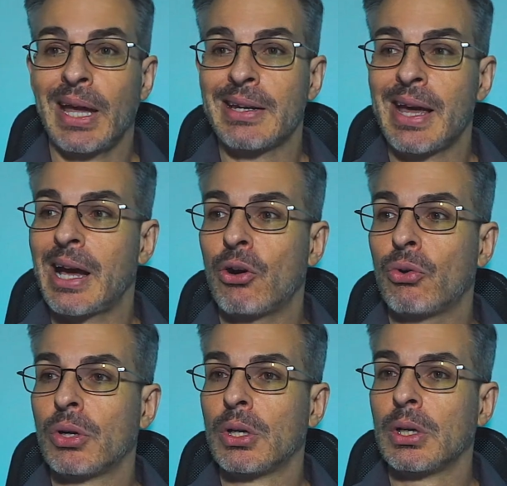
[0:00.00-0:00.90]
and
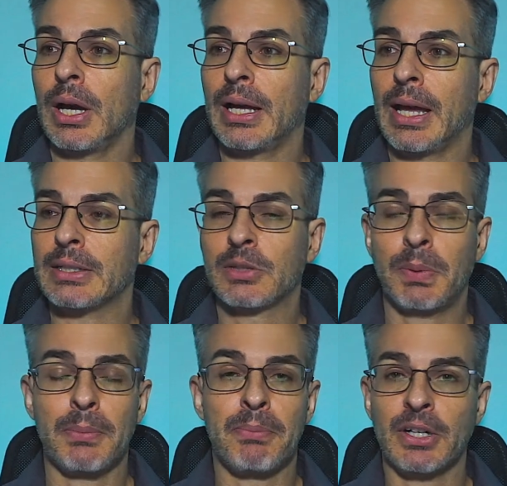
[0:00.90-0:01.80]
now and
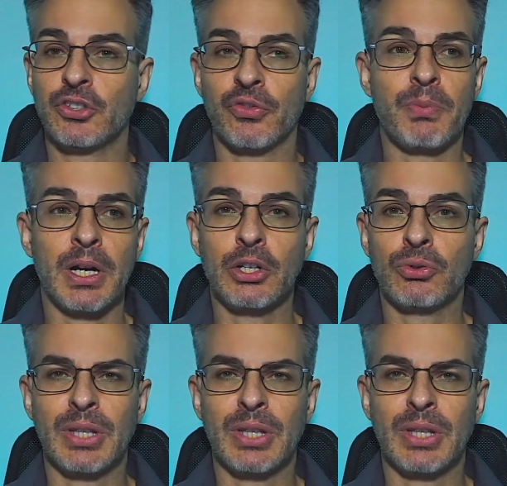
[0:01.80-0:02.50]
spent a bunch of money on.